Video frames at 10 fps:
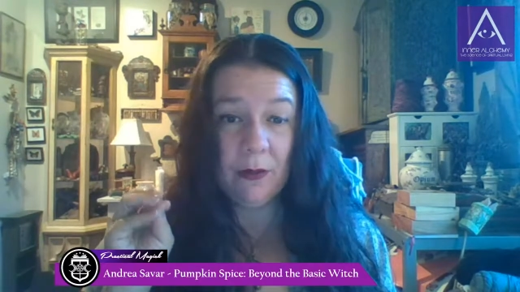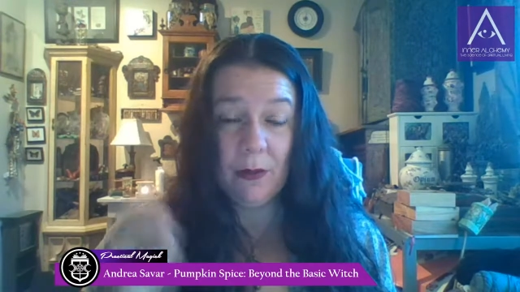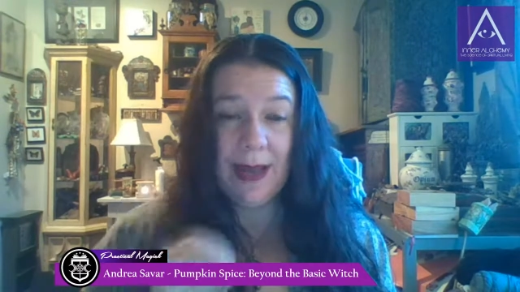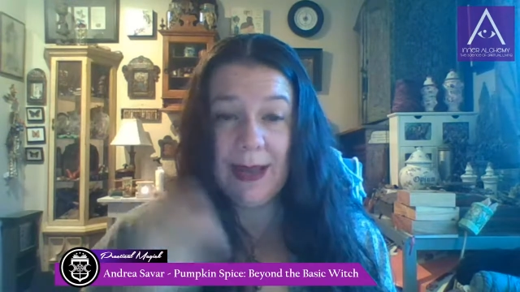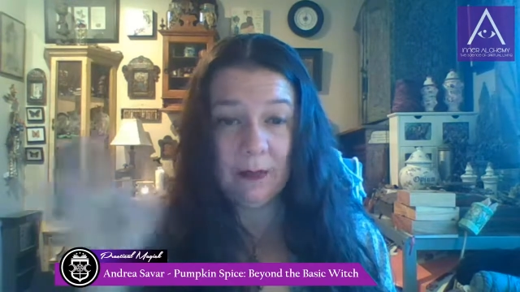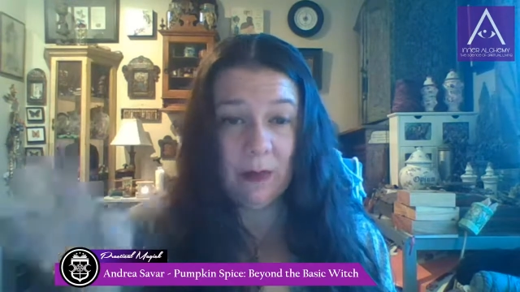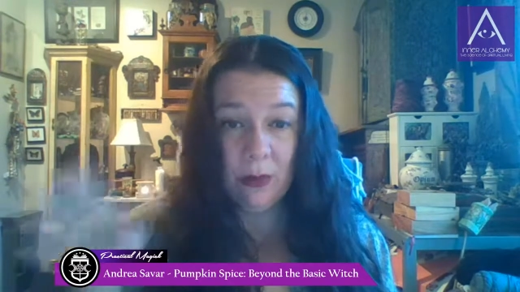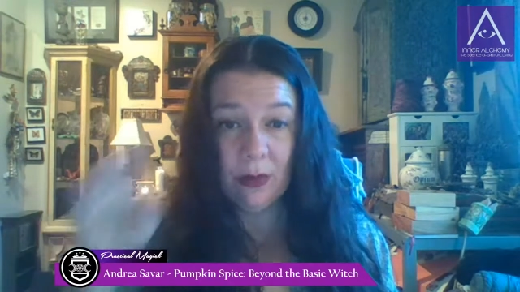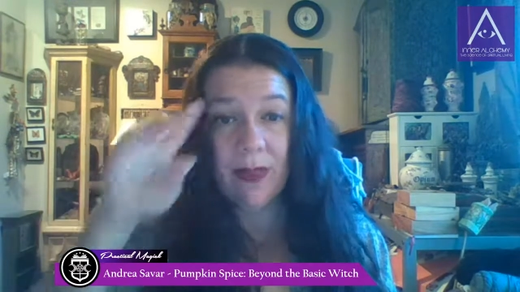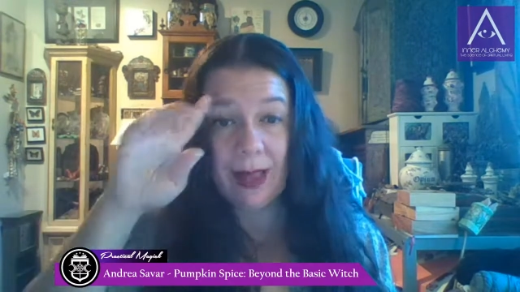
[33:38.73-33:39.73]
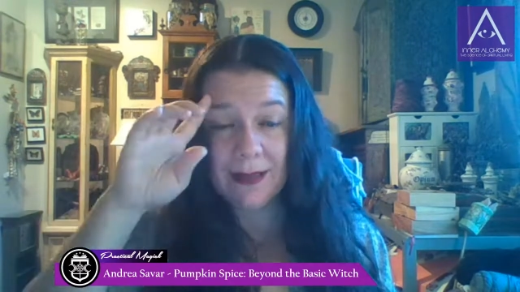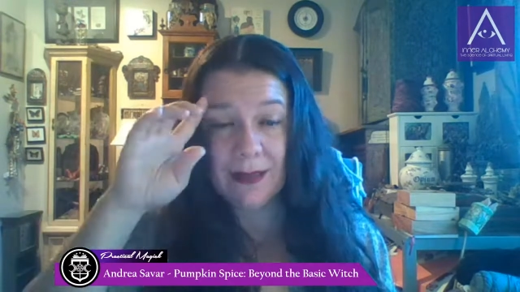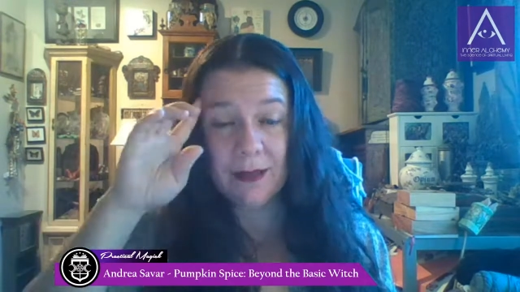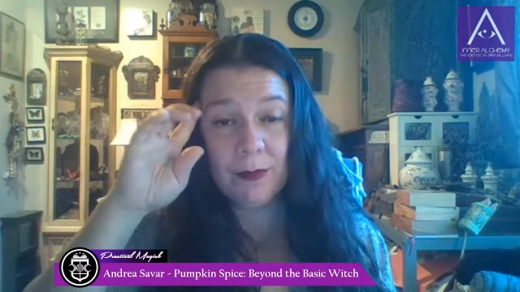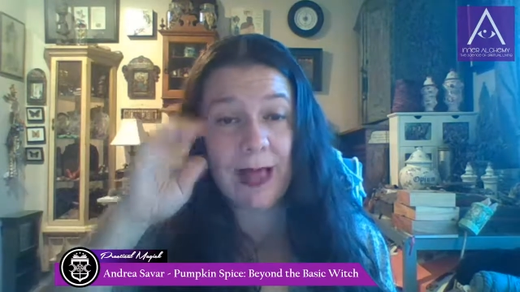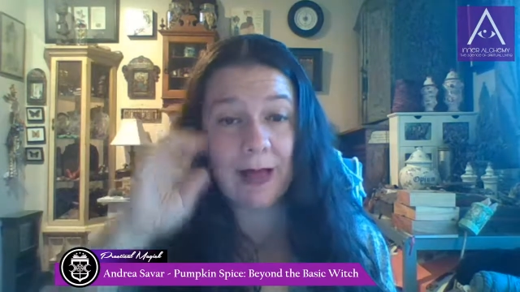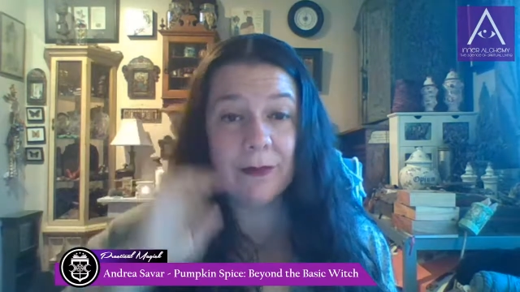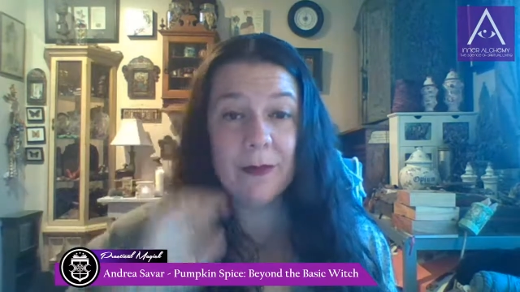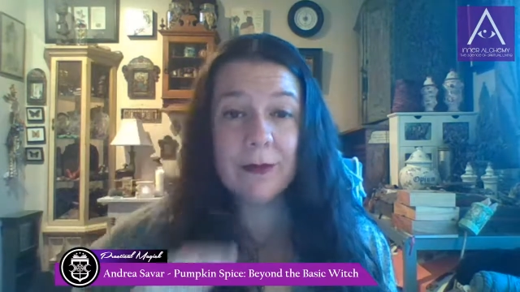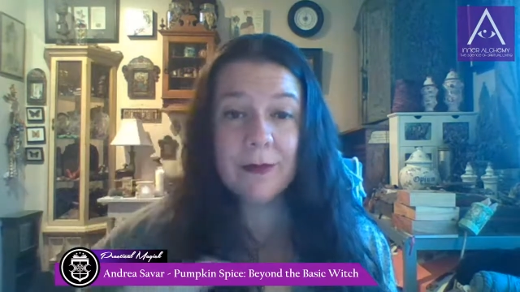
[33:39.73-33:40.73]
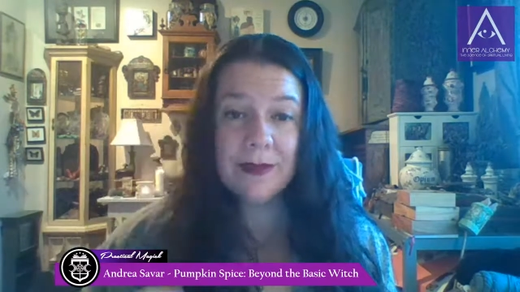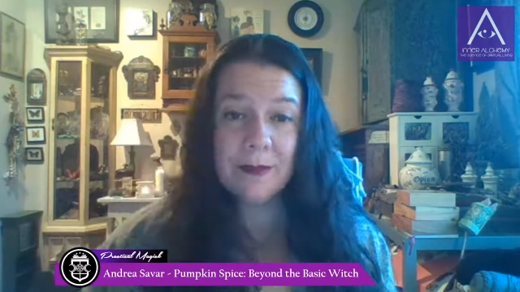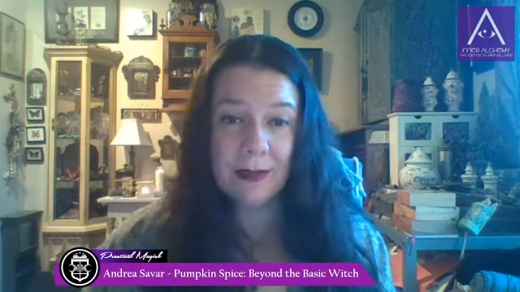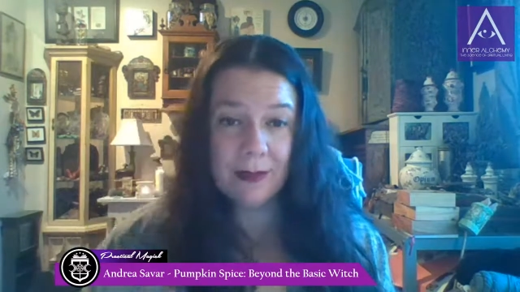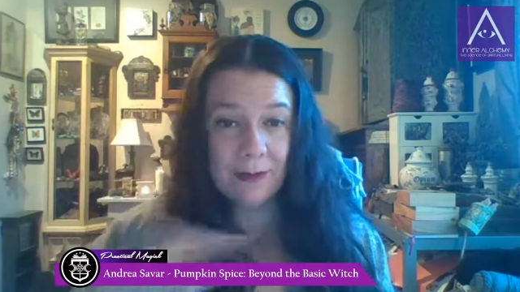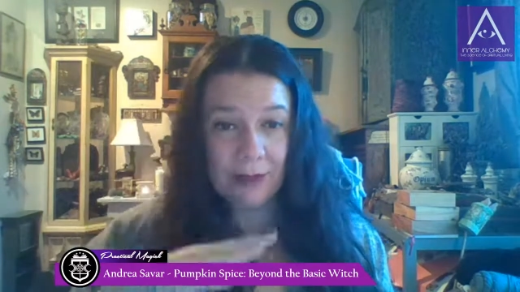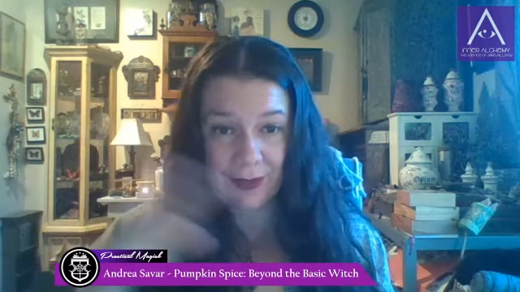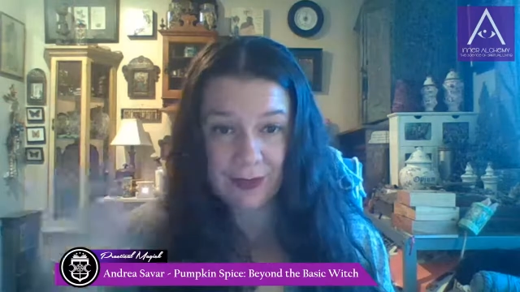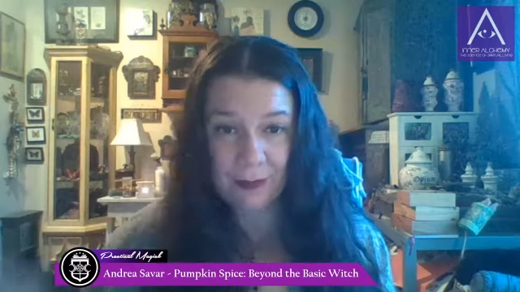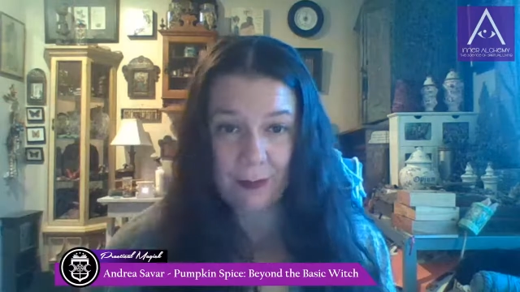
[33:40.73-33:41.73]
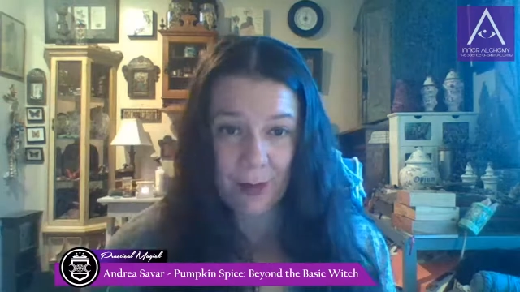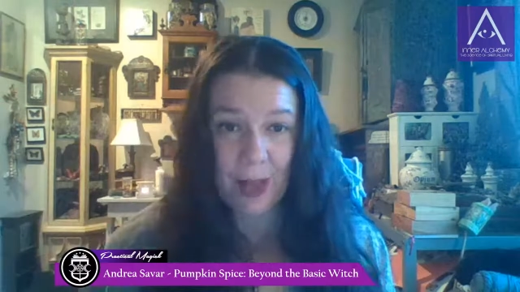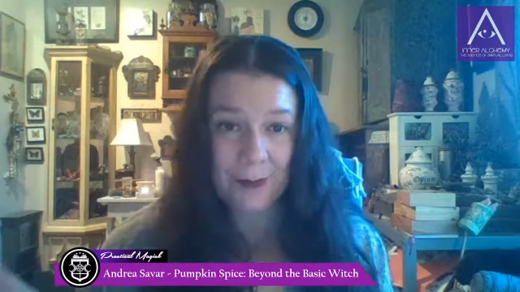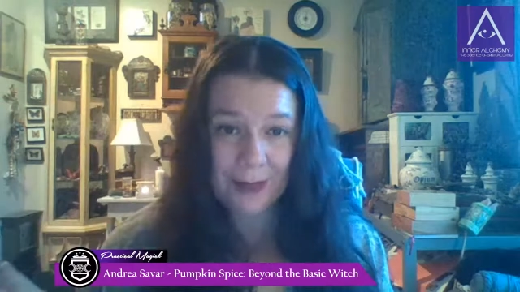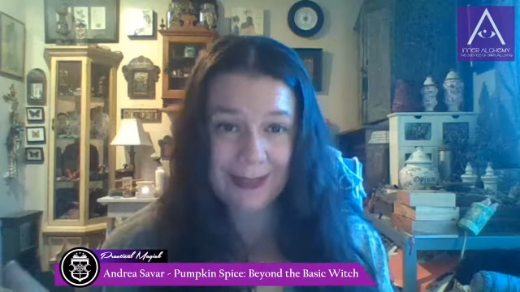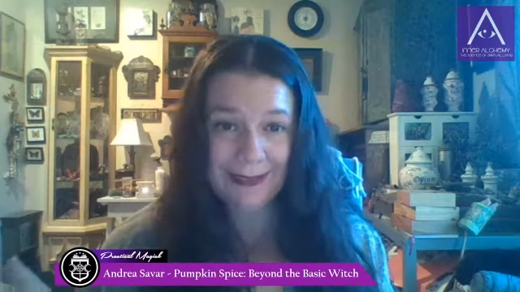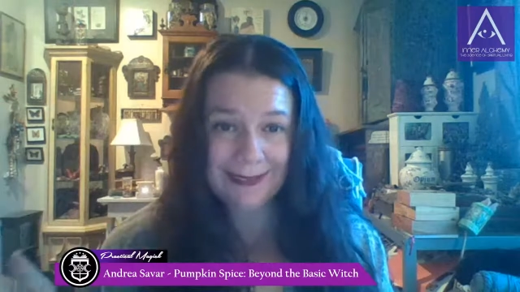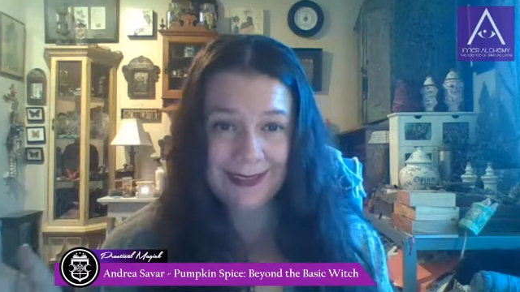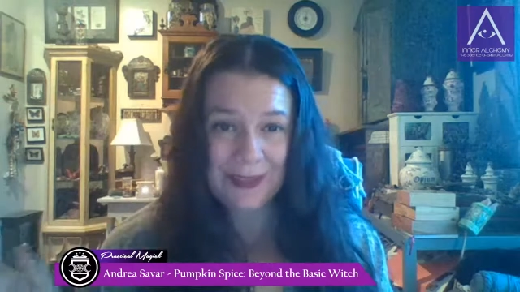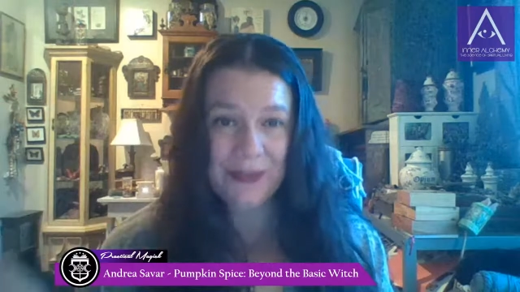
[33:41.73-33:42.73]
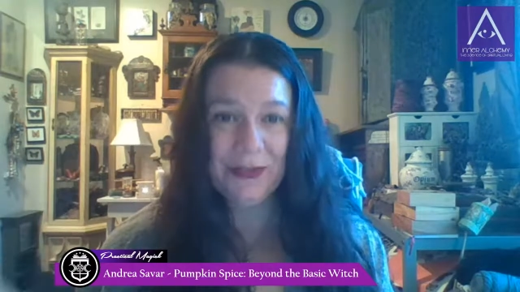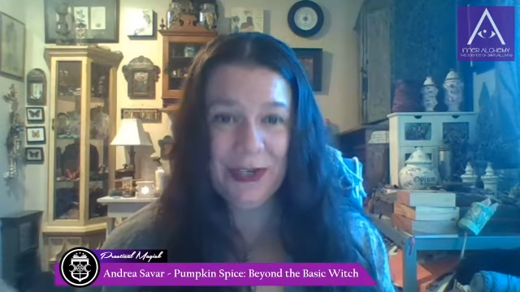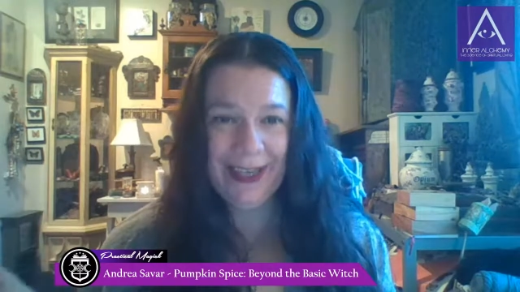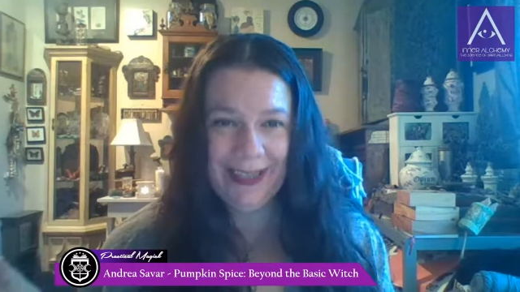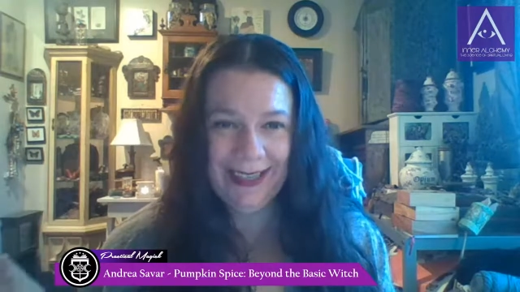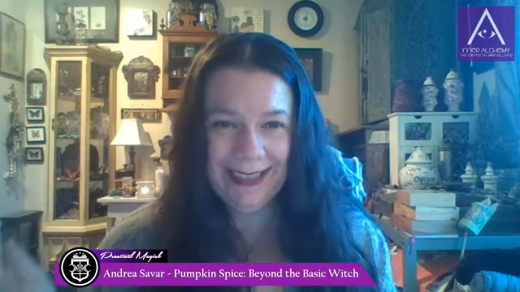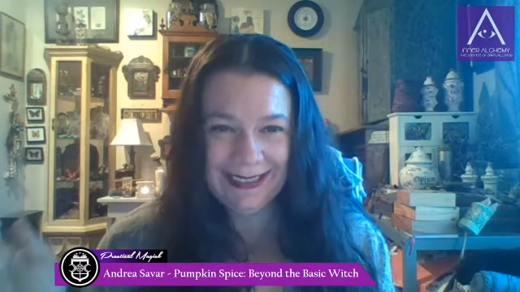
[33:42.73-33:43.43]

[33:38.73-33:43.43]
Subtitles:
I have a whole class on the platform this month of just pumpkin history